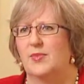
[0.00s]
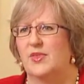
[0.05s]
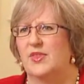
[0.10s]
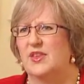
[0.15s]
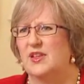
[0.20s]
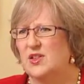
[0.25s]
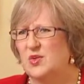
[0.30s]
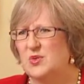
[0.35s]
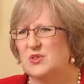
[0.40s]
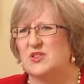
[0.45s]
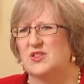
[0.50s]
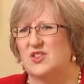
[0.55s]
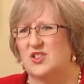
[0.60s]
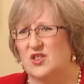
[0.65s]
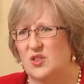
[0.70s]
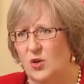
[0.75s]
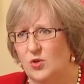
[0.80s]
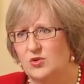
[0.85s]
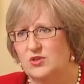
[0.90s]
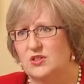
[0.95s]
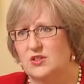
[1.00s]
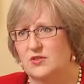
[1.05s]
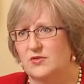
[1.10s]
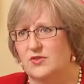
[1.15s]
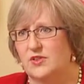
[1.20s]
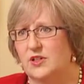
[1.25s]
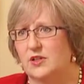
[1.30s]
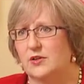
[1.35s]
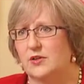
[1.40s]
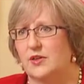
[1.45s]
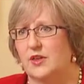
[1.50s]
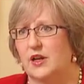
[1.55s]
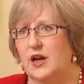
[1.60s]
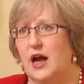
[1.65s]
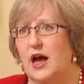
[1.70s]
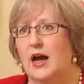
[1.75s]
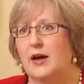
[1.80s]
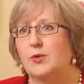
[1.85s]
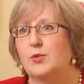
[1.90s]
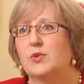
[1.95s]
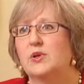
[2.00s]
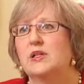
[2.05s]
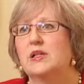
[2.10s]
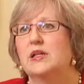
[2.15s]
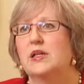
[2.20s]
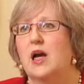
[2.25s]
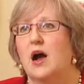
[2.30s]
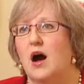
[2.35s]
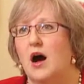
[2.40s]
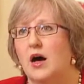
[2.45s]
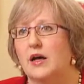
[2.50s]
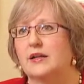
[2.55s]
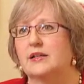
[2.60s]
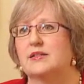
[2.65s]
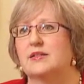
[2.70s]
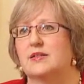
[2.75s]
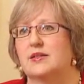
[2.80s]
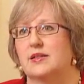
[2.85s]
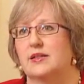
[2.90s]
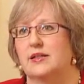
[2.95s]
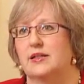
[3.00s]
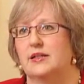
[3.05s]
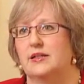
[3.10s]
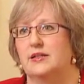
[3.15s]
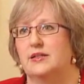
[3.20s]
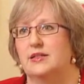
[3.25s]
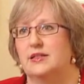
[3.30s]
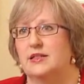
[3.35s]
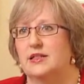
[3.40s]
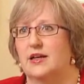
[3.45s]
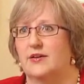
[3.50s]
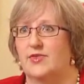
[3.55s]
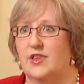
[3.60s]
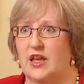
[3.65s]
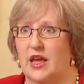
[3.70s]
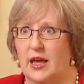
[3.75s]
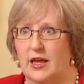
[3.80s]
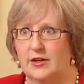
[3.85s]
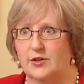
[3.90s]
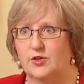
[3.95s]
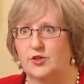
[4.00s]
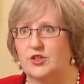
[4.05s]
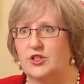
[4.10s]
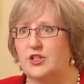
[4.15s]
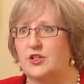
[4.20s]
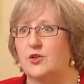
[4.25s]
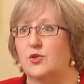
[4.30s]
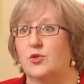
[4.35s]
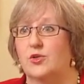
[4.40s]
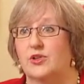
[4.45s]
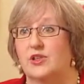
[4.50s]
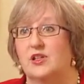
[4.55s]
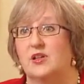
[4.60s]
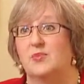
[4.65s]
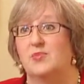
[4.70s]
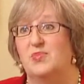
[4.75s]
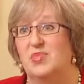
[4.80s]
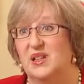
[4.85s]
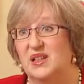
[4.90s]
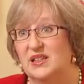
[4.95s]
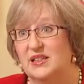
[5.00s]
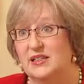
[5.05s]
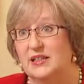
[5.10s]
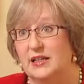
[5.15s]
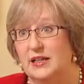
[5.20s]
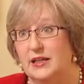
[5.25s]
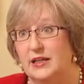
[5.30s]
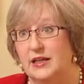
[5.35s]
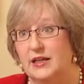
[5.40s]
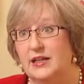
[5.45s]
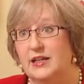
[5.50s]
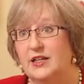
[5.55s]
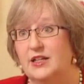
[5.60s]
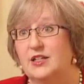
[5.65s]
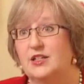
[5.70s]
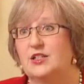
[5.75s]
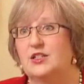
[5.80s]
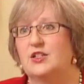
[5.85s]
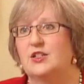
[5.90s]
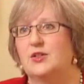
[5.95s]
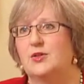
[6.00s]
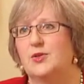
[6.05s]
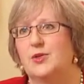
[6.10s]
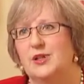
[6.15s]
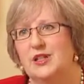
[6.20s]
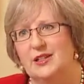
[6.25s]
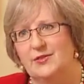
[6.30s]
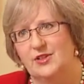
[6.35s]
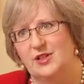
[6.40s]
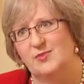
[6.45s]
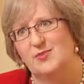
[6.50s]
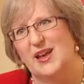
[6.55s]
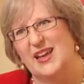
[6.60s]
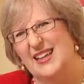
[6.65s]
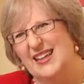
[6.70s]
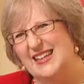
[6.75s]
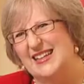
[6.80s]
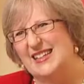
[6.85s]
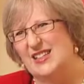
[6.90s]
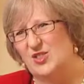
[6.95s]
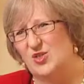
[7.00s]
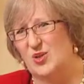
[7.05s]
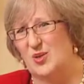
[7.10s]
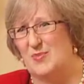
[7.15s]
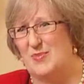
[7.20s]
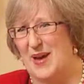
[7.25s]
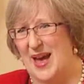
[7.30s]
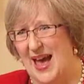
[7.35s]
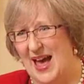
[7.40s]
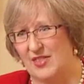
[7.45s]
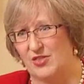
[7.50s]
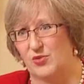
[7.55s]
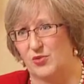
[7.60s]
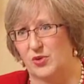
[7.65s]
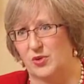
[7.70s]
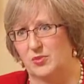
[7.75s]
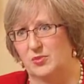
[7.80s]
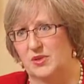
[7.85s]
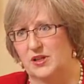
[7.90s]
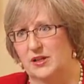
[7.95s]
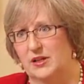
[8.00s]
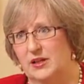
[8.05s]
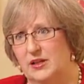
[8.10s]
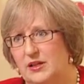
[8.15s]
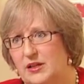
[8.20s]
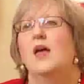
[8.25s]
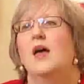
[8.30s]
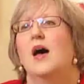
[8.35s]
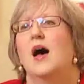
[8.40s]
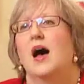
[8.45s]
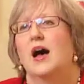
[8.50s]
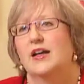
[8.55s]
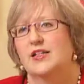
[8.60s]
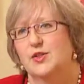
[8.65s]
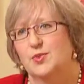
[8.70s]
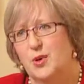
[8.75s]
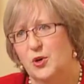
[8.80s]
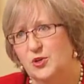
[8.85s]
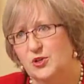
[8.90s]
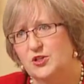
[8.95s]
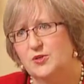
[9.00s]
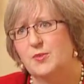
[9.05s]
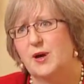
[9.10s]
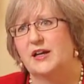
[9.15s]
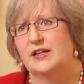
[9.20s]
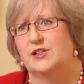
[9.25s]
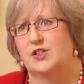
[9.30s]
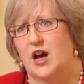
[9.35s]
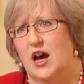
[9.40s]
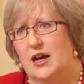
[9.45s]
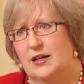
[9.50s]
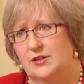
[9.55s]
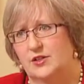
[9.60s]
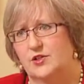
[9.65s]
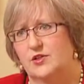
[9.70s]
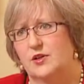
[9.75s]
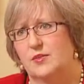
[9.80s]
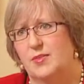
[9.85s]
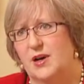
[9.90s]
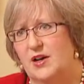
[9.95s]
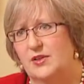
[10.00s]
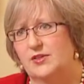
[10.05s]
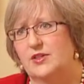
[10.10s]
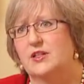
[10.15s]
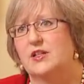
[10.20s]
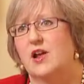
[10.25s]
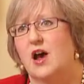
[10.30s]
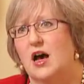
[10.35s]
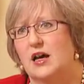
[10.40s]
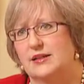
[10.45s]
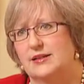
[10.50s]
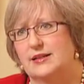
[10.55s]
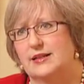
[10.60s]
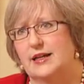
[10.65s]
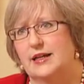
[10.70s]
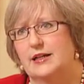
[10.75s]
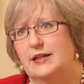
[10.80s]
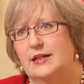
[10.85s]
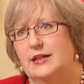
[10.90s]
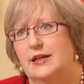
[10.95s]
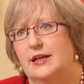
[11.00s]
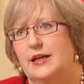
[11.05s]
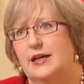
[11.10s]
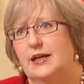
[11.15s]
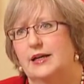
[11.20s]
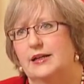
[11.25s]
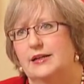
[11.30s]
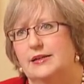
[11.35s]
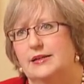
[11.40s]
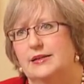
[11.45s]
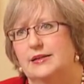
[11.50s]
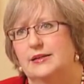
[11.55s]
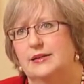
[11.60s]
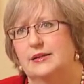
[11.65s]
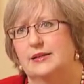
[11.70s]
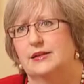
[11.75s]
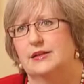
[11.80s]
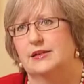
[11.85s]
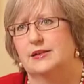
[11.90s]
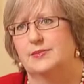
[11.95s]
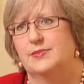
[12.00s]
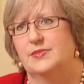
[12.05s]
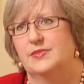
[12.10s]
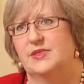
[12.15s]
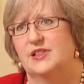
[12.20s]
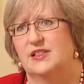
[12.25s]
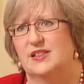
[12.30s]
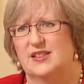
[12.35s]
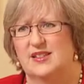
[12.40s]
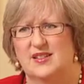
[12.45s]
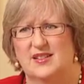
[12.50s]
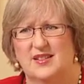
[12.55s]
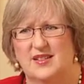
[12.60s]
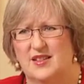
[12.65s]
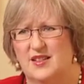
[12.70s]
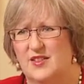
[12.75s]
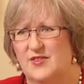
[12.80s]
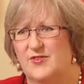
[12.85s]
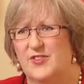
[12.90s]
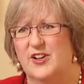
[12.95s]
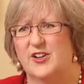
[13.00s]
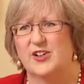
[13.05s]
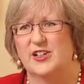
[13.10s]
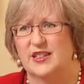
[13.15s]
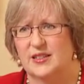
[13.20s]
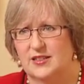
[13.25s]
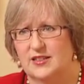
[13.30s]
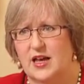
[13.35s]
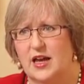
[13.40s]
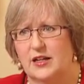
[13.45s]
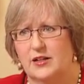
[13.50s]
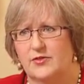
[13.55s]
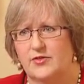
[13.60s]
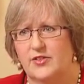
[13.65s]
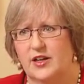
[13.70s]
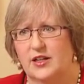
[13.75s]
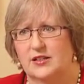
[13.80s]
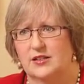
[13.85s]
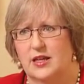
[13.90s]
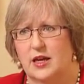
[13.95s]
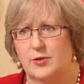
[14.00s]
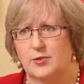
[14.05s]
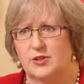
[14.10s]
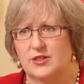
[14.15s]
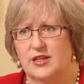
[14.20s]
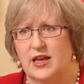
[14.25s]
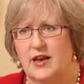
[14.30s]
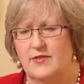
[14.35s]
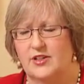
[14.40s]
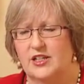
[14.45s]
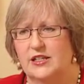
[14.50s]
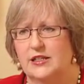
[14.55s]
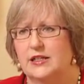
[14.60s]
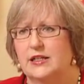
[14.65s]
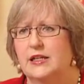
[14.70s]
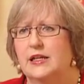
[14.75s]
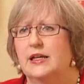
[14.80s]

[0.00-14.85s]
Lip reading: this was so severe that I really honestly didn't have the energy or the ability to even make it into a bathroom. I spoke to my doctor about the nausea and the various side effects I was having.